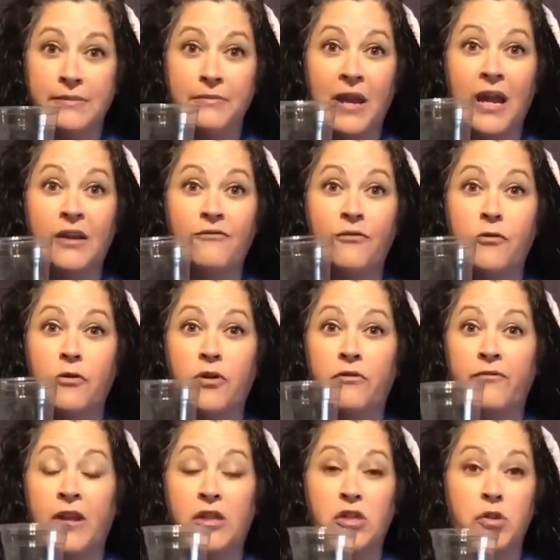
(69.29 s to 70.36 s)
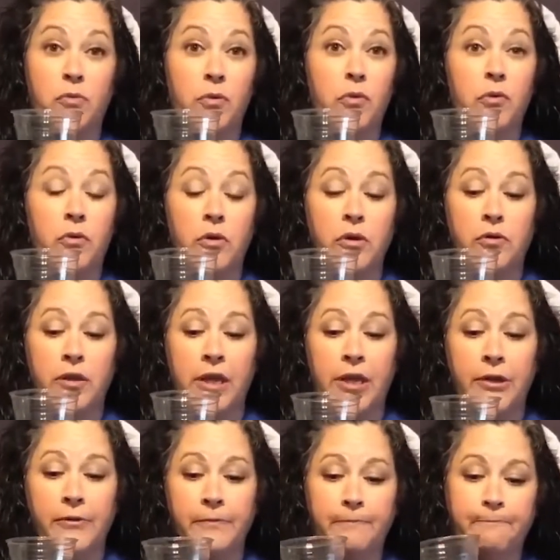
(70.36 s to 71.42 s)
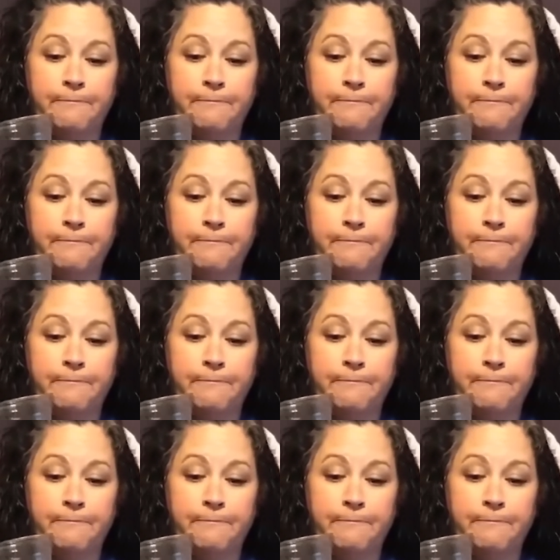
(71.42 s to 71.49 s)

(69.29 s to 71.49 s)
some kind of oil, vegetable oil here,